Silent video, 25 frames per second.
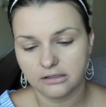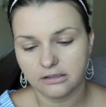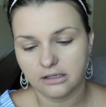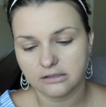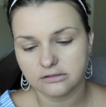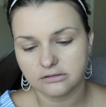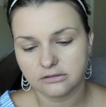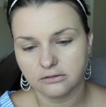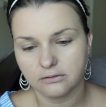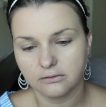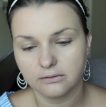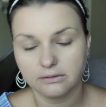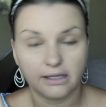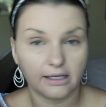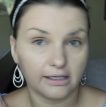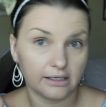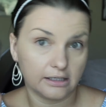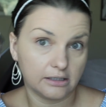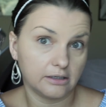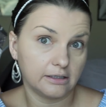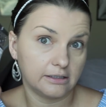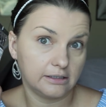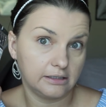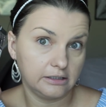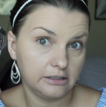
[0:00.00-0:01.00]
Doesn't look like it
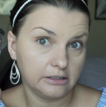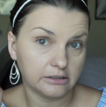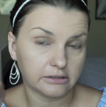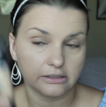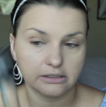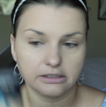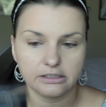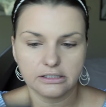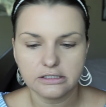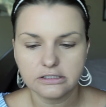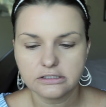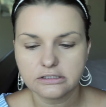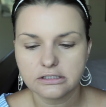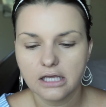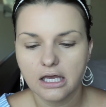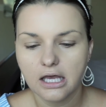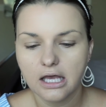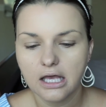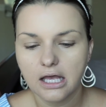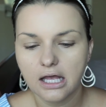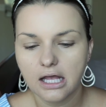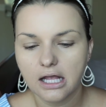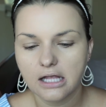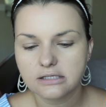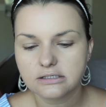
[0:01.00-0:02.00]
on here, at least.
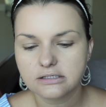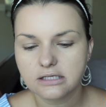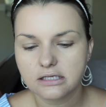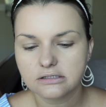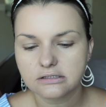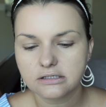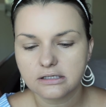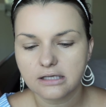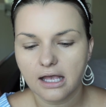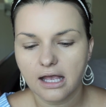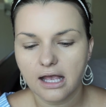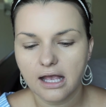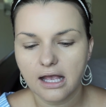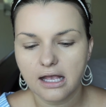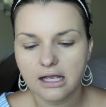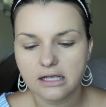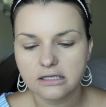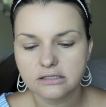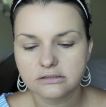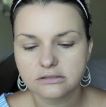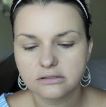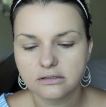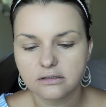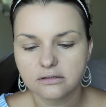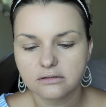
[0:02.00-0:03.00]
It says it
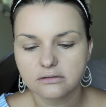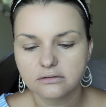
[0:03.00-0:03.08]
has